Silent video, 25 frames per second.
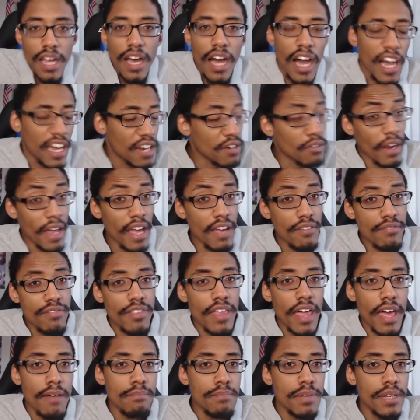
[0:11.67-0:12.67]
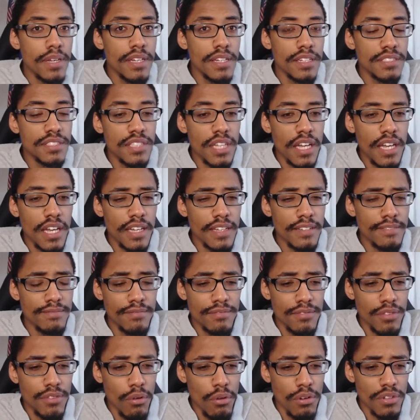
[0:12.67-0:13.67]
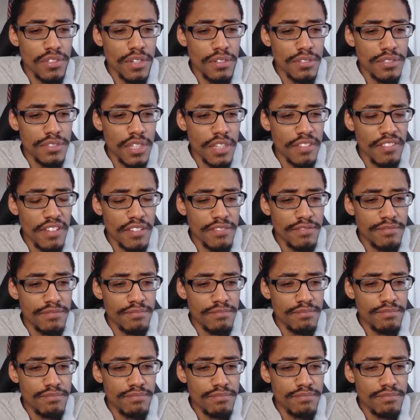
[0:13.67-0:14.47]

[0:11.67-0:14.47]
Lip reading: I don't have that because Lord knows, I've